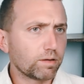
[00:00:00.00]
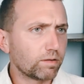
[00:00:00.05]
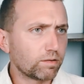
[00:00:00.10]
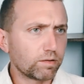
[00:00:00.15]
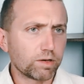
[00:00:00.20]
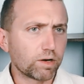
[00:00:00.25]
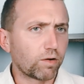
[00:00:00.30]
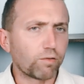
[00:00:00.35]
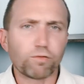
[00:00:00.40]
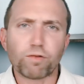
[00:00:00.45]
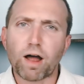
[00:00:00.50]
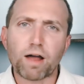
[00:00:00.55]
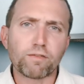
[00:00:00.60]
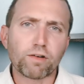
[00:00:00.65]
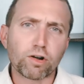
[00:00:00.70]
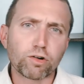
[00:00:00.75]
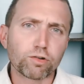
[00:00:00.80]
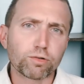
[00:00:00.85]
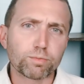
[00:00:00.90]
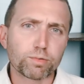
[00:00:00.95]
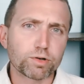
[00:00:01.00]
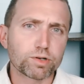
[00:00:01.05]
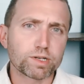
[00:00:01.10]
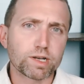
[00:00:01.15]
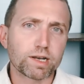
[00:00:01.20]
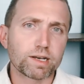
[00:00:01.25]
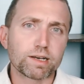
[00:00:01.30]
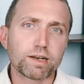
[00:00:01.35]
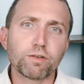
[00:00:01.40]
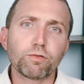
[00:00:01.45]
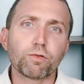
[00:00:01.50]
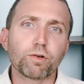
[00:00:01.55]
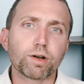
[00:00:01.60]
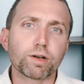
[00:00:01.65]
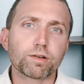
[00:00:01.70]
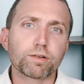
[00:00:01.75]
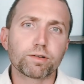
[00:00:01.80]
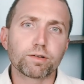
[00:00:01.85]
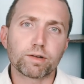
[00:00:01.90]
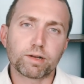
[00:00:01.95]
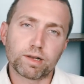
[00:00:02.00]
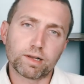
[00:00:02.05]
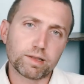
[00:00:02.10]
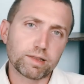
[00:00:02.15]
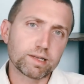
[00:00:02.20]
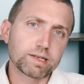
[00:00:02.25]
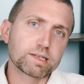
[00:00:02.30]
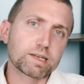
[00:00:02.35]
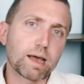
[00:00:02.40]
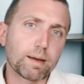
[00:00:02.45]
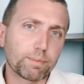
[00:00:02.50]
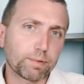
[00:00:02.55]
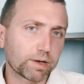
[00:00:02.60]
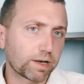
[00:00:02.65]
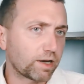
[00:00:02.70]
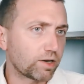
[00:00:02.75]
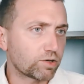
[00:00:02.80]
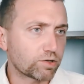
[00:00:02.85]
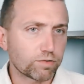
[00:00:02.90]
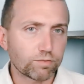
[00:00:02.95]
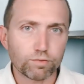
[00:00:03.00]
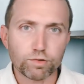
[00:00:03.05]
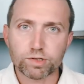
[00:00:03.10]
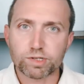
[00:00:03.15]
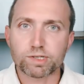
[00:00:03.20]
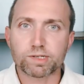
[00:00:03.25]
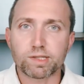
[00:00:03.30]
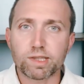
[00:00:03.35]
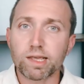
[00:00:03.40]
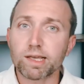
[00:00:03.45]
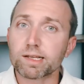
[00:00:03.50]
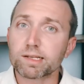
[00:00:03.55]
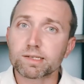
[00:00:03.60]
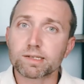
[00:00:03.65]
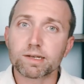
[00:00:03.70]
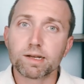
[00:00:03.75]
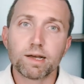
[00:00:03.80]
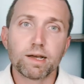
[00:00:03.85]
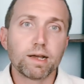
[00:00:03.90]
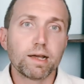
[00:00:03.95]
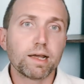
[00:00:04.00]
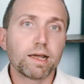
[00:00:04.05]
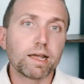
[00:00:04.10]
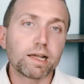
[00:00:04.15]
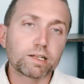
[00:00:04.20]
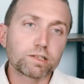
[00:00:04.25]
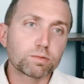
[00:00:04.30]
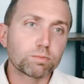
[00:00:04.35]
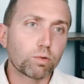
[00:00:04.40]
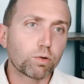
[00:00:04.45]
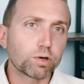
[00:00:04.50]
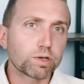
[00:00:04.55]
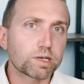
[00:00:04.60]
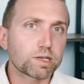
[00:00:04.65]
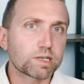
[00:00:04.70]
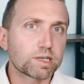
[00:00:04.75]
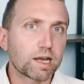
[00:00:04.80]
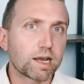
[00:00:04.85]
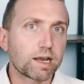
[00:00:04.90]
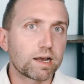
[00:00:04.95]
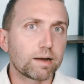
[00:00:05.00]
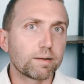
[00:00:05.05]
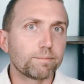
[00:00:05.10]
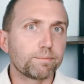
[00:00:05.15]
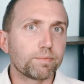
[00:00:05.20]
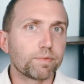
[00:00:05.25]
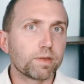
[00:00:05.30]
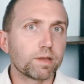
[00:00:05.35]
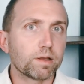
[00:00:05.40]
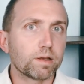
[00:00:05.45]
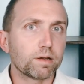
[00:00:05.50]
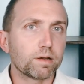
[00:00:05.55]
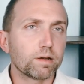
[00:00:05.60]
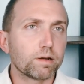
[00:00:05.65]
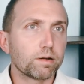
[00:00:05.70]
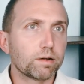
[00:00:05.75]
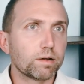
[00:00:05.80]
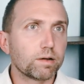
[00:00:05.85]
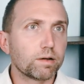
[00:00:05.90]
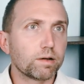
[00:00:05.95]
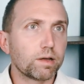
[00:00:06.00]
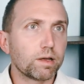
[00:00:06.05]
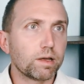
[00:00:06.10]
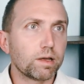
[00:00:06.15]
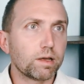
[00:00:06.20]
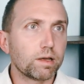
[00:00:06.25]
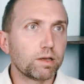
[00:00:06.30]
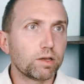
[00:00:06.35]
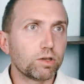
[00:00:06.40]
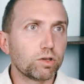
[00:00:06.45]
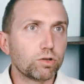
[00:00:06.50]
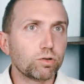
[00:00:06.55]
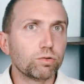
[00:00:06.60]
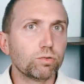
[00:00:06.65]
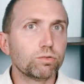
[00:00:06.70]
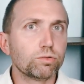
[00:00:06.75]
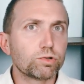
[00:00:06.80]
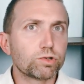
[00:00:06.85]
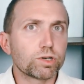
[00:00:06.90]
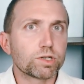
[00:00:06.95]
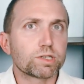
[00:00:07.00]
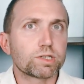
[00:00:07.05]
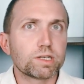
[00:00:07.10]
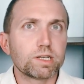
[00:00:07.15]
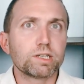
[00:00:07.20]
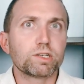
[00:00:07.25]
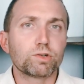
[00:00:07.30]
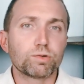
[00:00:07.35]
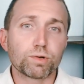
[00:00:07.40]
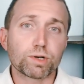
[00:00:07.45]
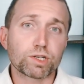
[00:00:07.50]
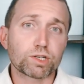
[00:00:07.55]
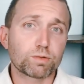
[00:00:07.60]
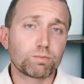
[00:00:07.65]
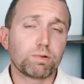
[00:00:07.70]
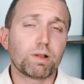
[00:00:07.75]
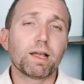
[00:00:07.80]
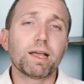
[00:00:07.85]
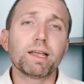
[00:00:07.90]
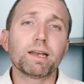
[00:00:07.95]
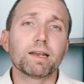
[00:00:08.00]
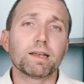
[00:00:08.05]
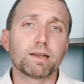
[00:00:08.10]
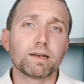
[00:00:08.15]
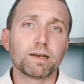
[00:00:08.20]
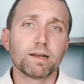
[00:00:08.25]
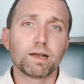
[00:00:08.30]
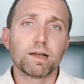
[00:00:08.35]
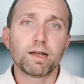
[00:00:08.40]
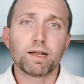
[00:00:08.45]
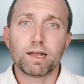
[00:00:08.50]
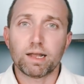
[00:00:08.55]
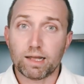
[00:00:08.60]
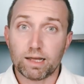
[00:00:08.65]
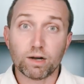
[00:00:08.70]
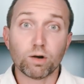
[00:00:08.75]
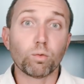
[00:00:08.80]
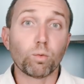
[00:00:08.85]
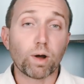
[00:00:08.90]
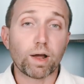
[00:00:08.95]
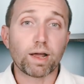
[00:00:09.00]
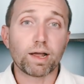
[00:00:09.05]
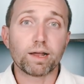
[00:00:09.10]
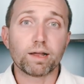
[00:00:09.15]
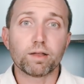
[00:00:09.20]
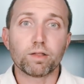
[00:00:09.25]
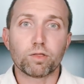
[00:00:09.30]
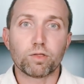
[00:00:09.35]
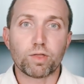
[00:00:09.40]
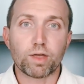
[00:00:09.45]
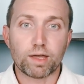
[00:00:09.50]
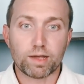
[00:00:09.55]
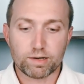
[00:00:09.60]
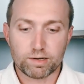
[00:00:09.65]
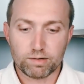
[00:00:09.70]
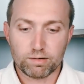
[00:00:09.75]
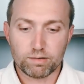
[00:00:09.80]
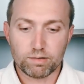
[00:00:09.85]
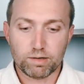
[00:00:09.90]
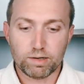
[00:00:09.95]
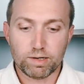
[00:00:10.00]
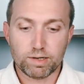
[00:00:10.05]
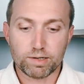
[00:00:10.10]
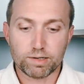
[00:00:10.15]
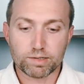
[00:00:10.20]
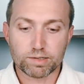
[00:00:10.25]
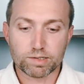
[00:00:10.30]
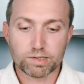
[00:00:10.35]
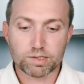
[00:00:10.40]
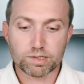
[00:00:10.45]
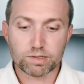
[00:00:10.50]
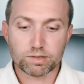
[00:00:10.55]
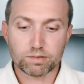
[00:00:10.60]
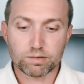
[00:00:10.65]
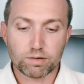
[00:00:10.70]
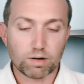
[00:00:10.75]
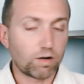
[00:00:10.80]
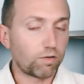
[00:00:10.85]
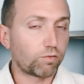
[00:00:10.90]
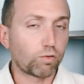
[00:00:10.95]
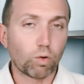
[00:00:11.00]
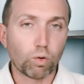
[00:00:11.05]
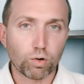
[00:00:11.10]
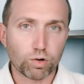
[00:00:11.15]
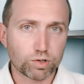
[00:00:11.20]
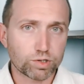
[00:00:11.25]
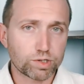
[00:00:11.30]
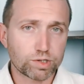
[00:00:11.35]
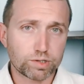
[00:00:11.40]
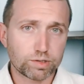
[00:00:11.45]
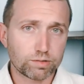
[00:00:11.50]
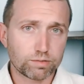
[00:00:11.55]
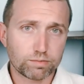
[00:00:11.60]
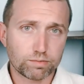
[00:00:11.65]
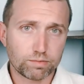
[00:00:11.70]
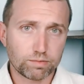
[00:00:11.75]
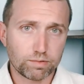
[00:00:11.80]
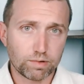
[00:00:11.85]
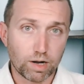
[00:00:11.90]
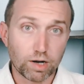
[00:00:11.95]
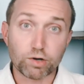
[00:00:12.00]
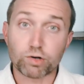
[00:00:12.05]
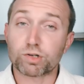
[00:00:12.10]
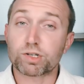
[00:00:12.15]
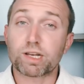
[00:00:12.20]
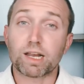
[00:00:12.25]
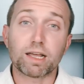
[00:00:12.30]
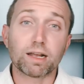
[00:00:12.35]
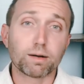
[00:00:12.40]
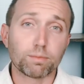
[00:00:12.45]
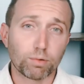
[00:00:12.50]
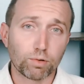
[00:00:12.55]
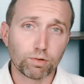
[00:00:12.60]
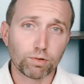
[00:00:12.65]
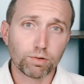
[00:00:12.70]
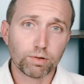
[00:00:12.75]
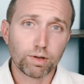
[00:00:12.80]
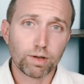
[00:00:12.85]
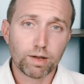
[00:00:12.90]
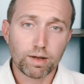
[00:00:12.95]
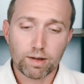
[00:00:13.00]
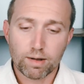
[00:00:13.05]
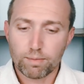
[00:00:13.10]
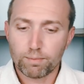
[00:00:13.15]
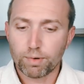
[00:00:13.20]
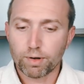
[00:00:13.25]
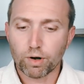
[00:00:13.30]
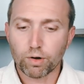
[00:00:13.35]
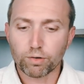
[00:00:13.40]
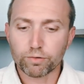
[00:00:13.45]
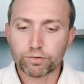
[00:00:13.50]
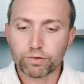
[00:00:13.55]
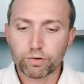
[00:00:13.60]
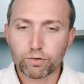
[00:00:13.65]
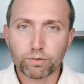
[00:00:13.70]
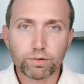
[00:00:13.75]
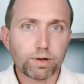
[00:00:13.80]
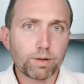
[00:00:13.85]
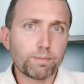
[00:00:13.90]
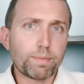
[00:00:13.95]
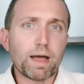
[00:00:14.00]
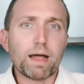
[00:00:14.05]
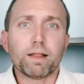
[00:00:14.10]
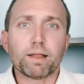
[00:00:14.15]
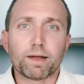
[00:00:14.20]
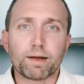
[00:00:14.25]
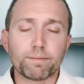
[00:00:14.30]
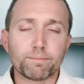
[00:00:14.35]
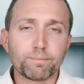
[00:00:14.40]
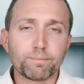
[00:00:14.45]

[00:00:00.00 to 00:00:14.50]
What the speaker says: 500% different in this application versus this. It's more to say you just need to explain it in a way that is, of course, understandable, but also compelling.